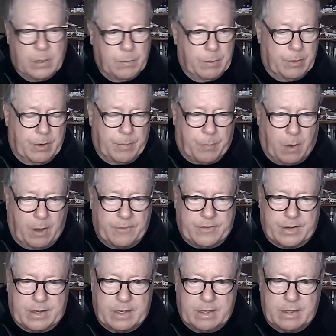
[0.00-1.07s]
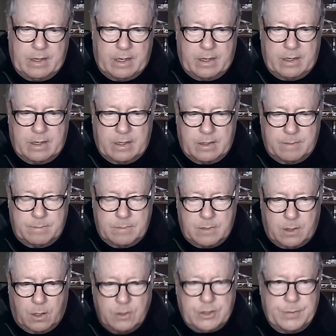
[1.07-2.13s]
We were in a project in, in um,
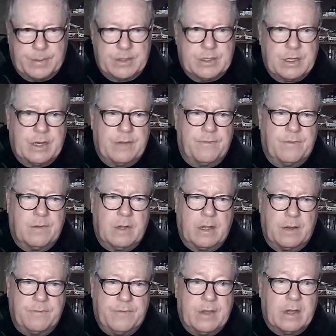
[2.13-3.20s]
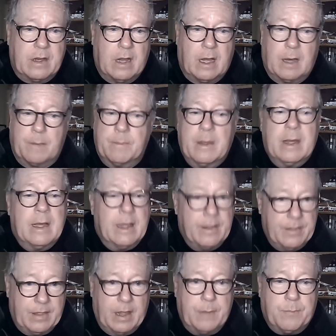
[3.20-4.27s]
Ho Chi Minh City in Vietnam.
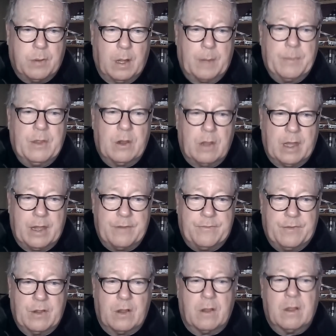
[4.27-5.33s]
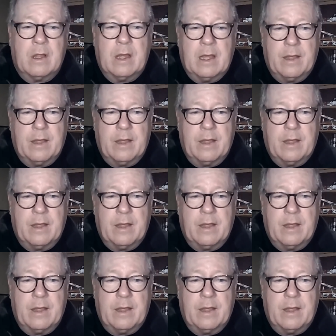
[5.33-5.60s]
They plumbed their landfill.